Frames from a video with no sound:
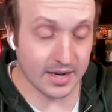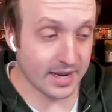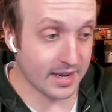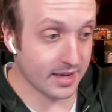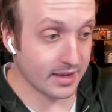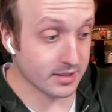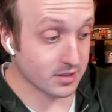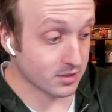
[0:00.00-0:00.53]

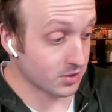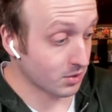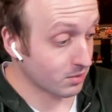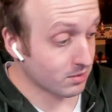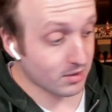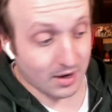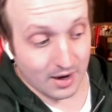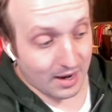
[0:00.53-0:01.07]
And,
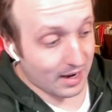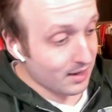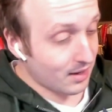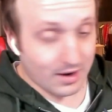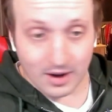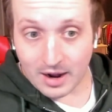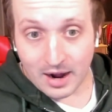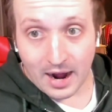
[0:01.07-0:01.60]
dude,
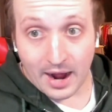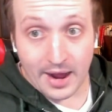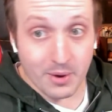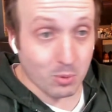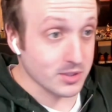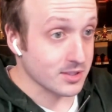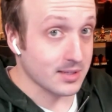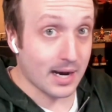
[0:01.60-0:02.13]
I
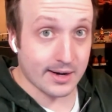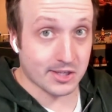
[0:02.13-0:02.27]
was not